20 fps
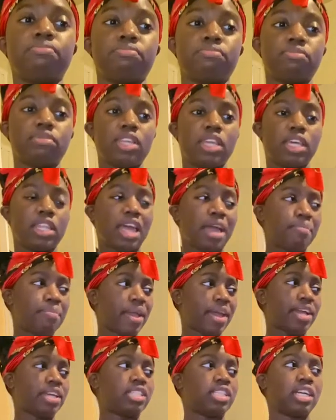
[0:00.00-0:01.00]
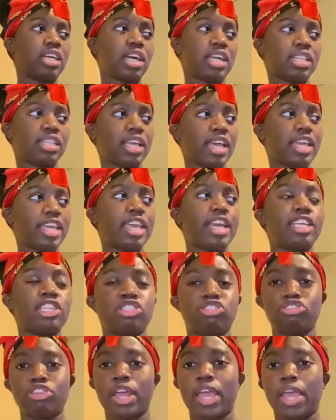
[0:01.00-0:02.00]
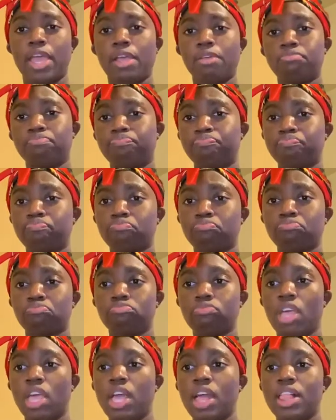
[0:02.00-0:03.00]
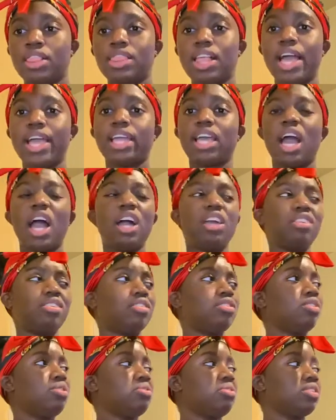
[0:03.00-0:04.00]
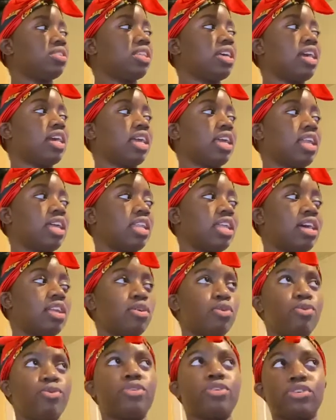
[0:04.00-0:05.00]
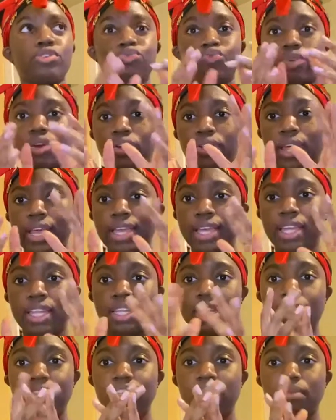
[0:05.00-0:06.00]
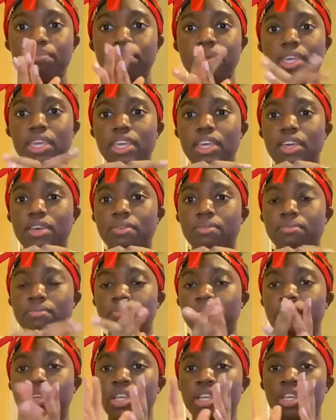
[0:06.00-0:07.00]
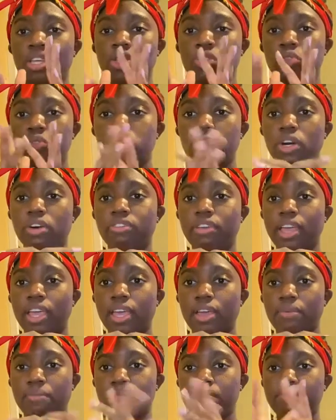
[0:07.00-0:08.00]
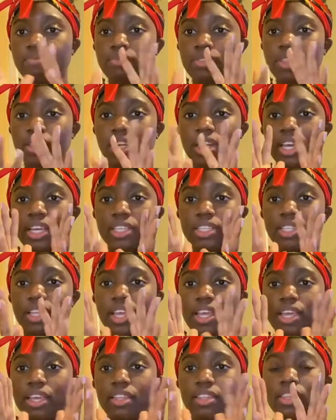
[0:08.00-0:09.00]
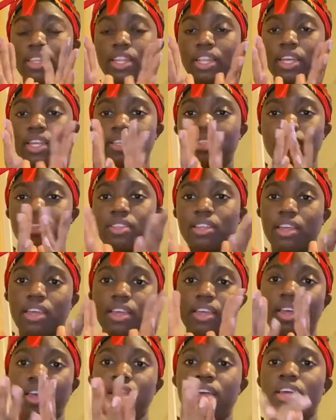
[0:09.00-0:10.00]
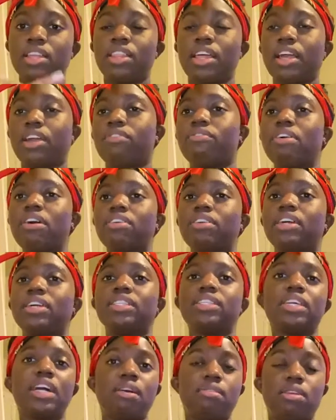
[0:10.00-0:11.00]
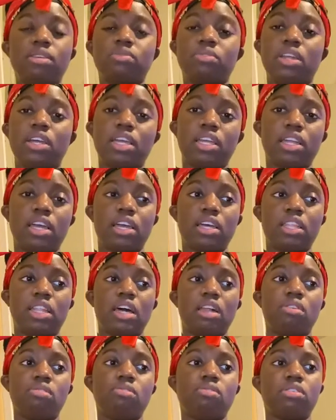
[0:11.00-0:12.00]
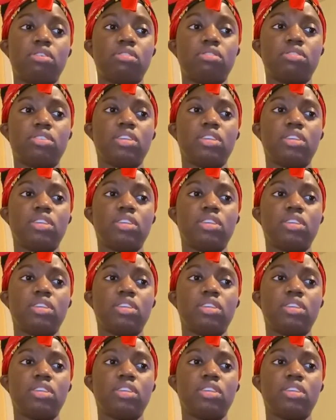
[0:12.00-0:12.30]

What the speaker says: Yeah, that package, I got that yesterday. Like, I noticed that I get a lot of orders around, like, 11 p.m., 12 a.m. the next day, the last day. Like, around that time, that's when I get, like, a lot of orders.